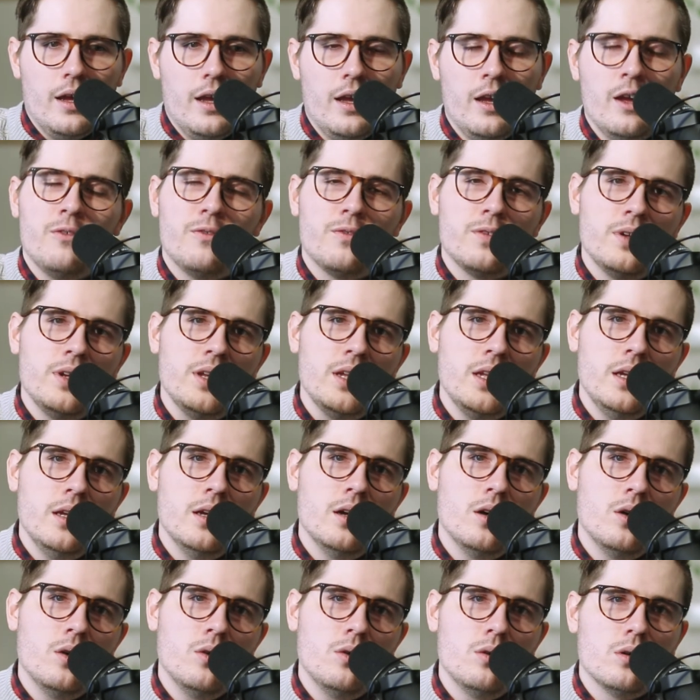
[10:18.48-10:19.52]
If
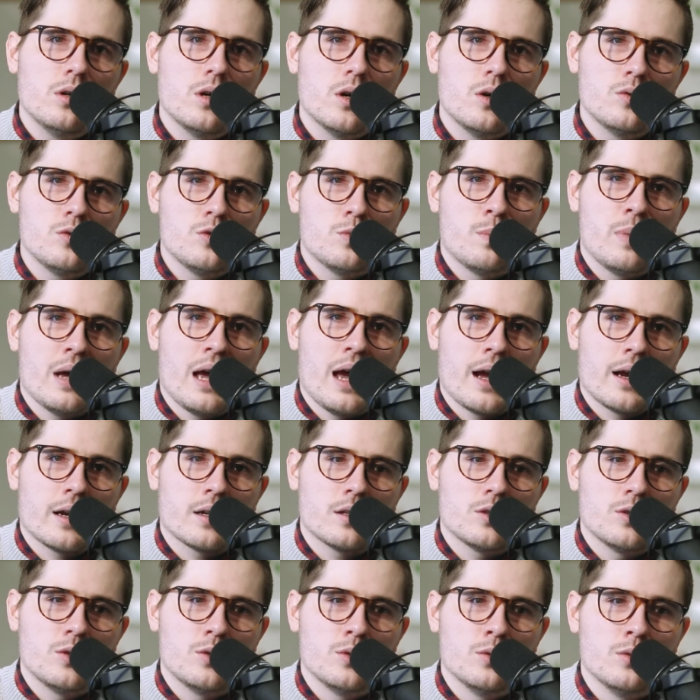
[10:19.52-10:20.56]
NIO goes back
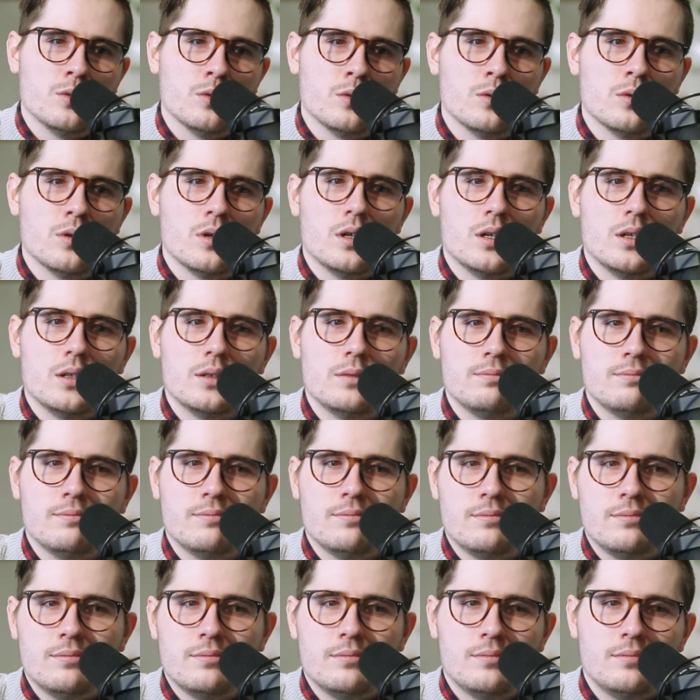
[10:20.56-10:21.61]
to,
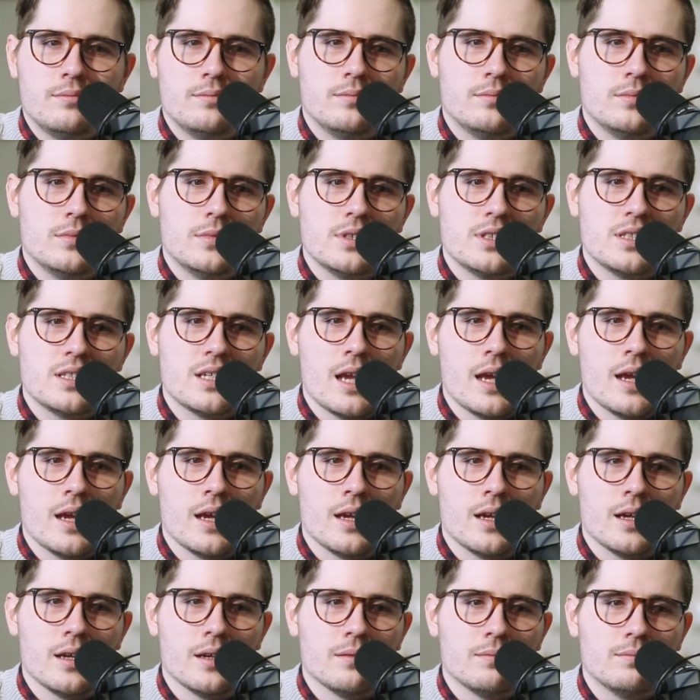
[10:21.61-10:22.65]

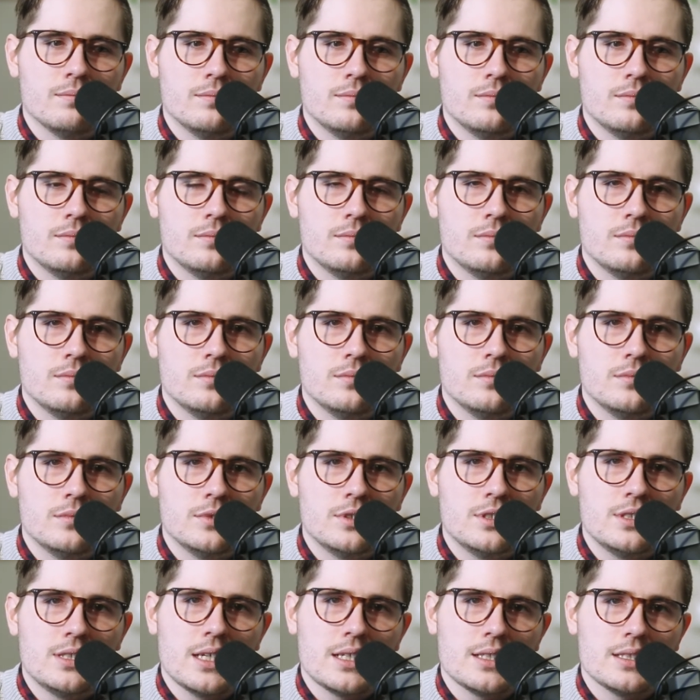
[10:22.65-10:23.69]
say,
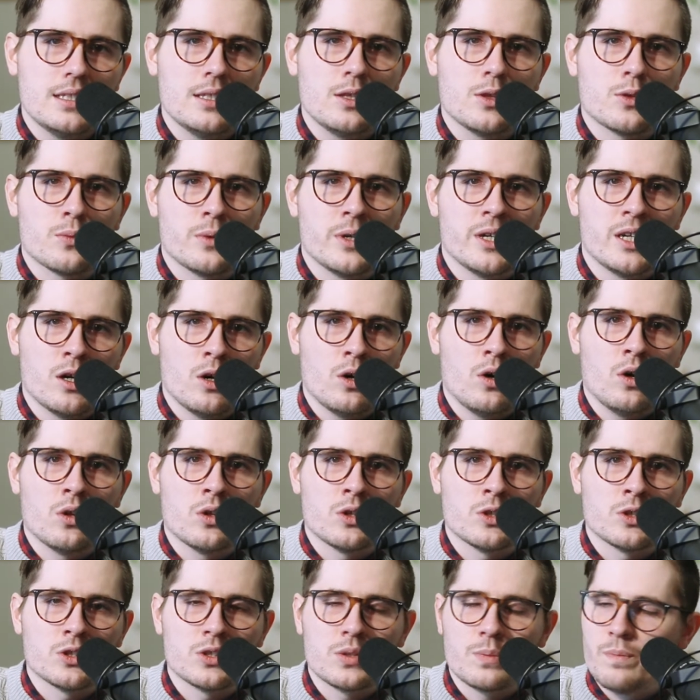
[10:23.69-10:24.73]

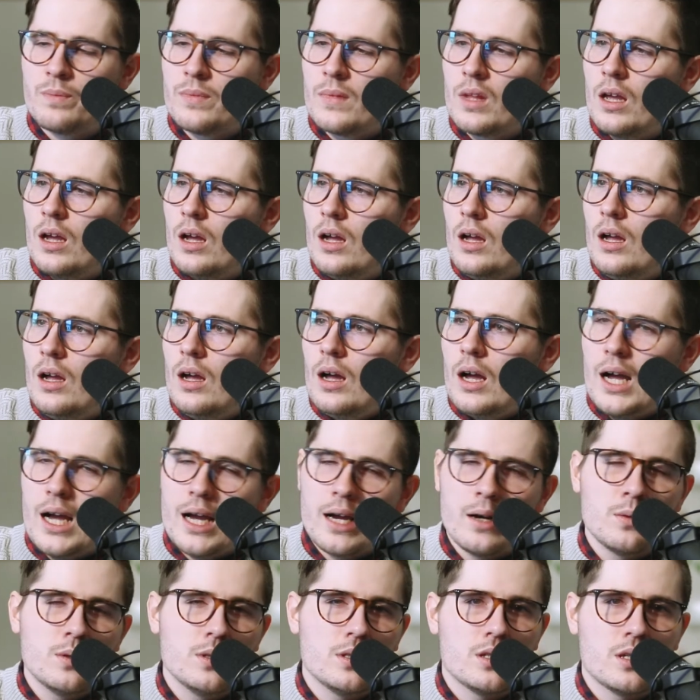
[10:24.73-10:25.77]
$63,
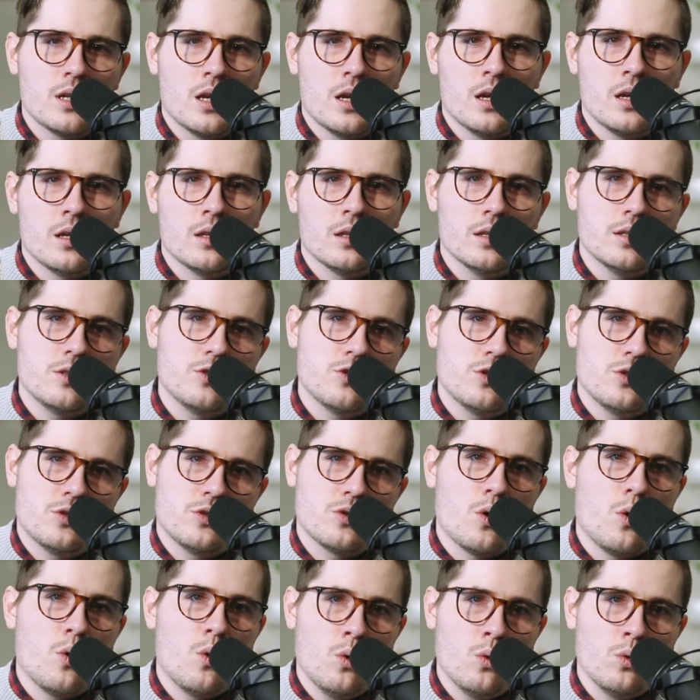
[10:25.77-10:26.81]
I would say let's
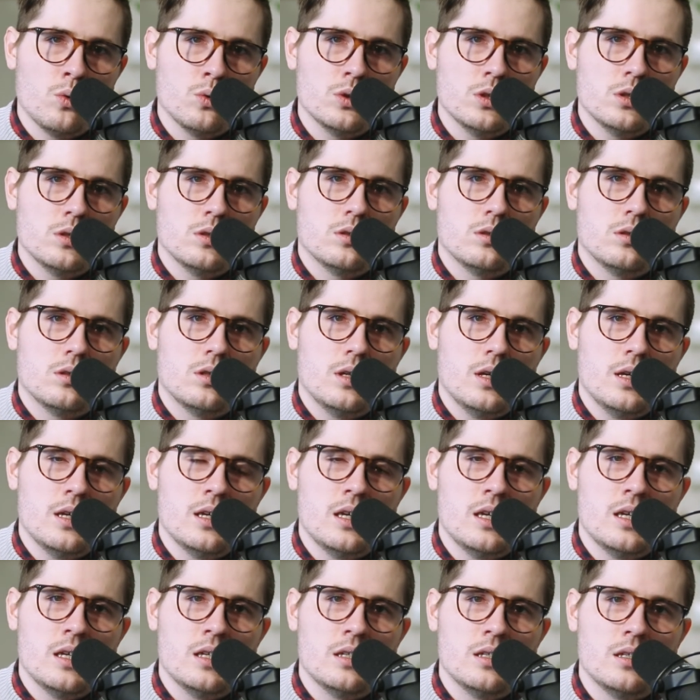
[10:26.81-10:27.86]
just hold,
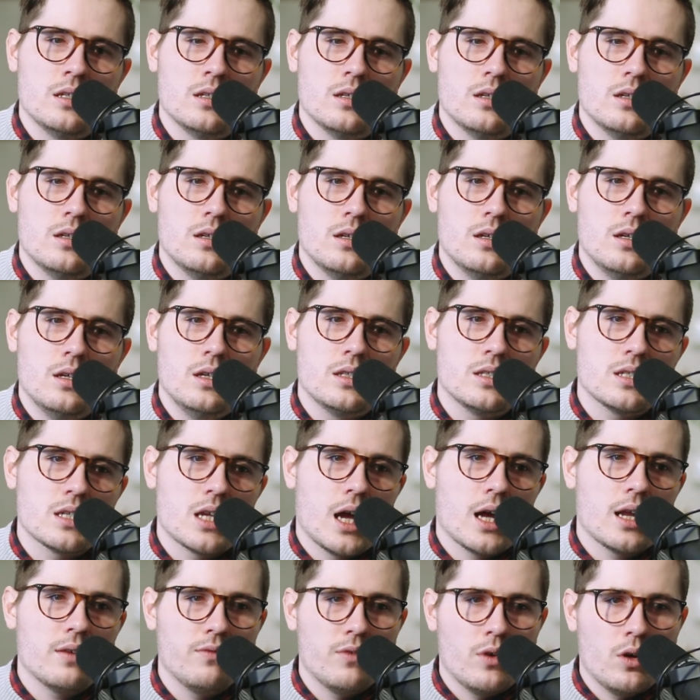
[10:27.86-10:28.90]
and it's
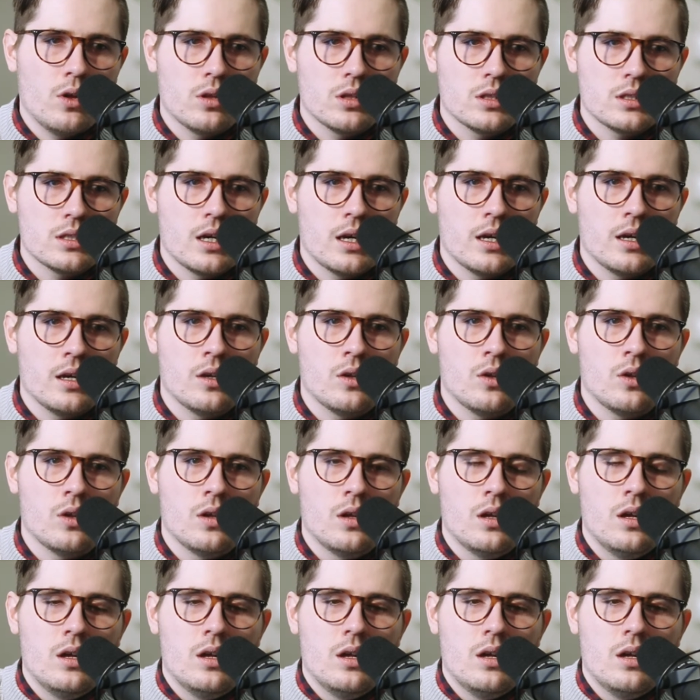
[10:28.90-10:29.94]
kind of volatile.